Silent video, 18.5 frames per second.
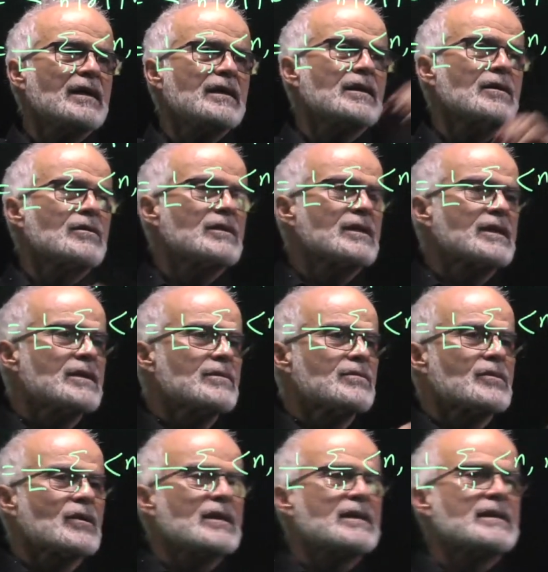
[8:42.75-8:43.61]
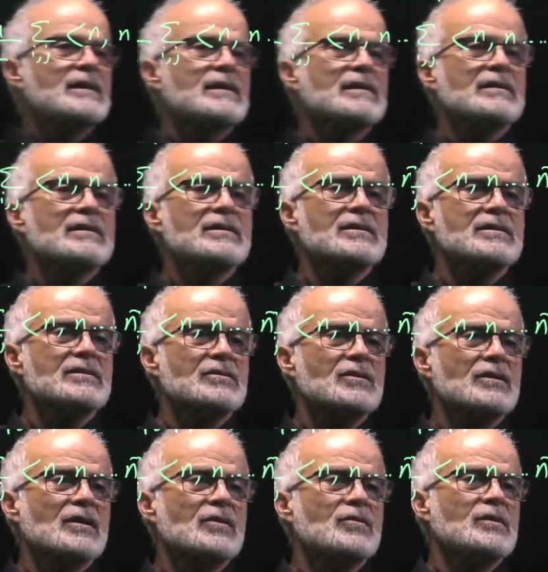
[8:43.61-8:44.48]
I will keep writing this
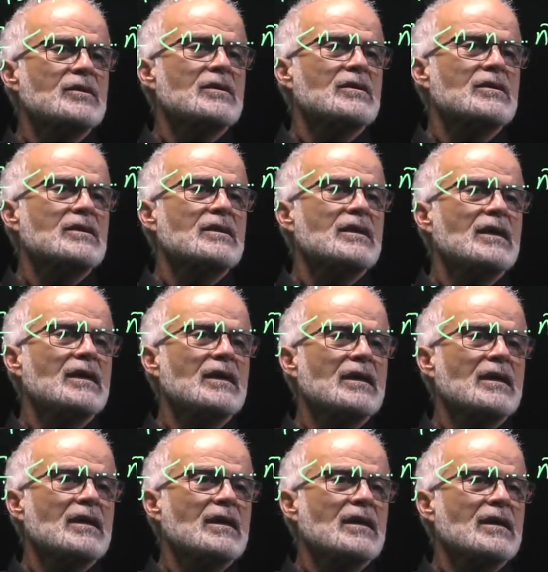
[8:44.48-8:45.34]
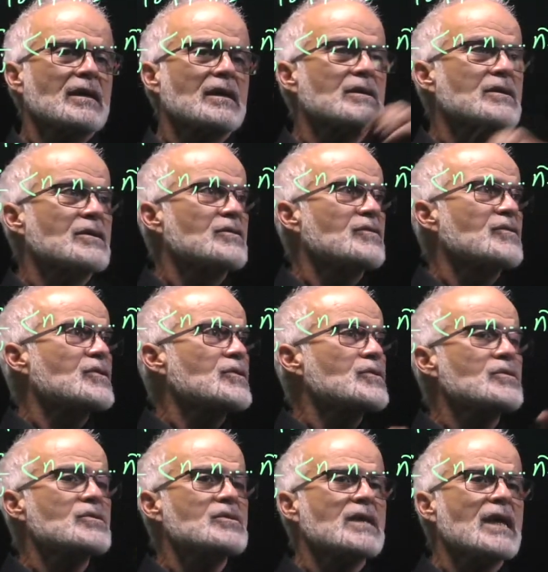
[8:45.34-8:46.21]
so that you don't get
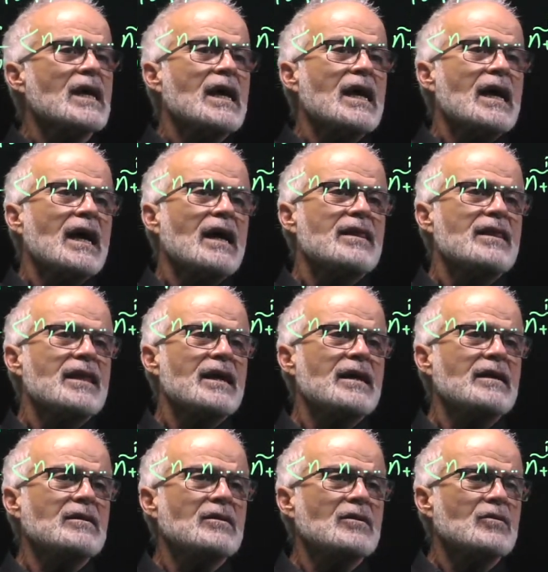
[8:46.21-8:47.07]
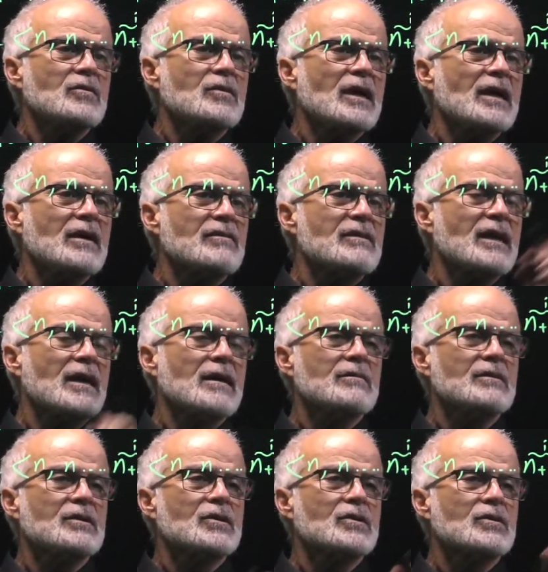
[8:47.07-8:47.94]
confused. And then we have the
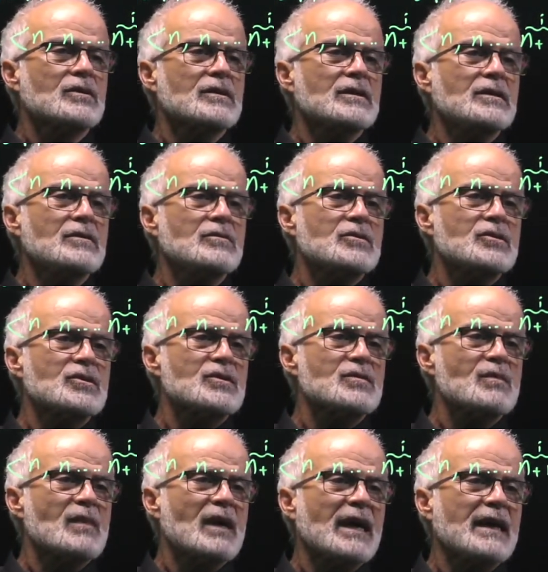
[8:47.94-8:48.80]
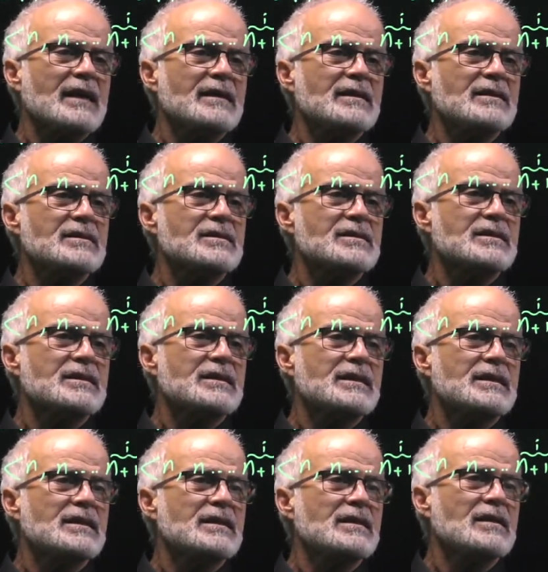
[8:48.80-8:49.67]
Hamiltonian, which is minus
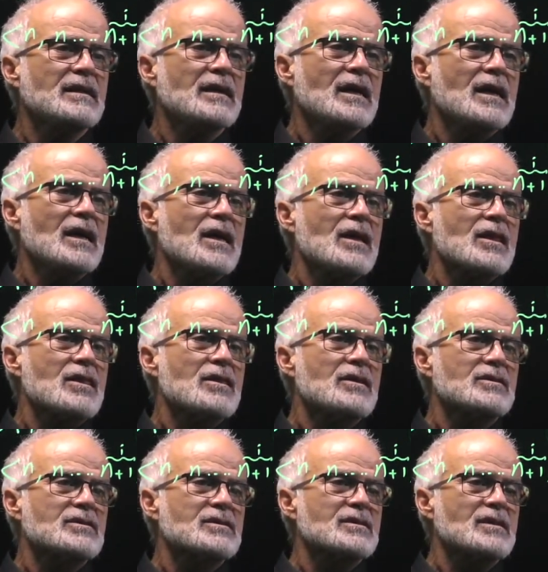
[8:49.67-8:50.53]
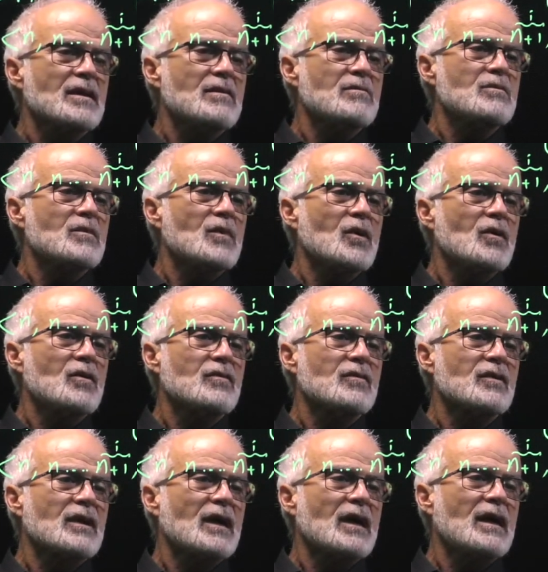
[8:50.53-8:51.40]
T, the sum
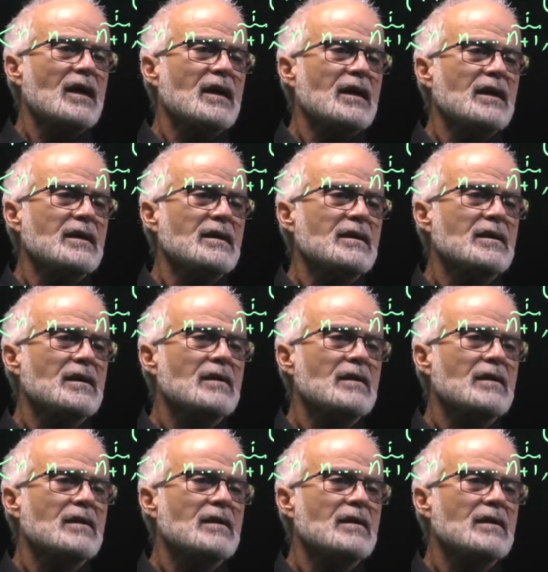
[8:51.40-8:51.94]
over I.